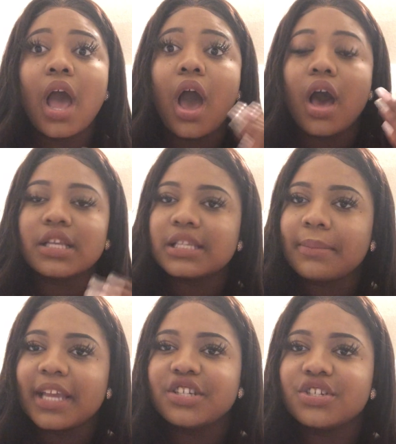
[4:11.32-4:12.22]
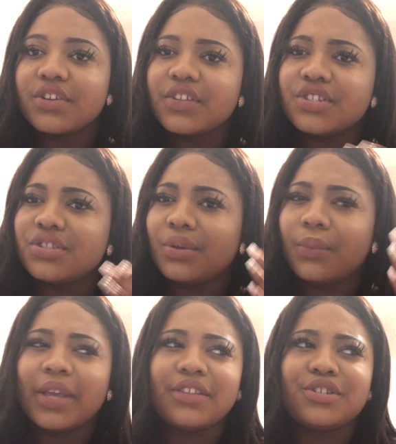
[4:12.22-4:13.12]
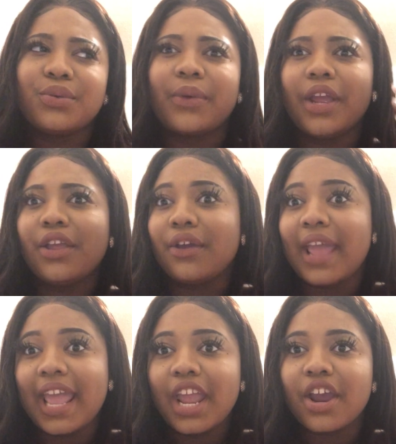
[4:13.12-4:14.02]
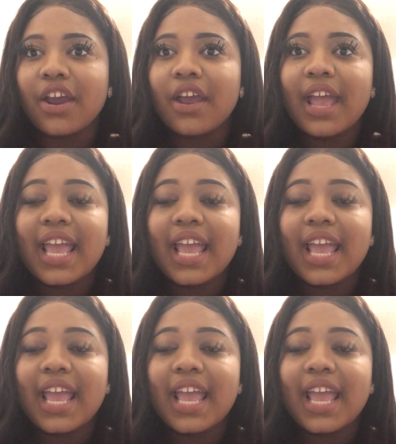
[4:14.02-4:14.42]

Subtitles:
Also make sure that the way that you're wearing your hair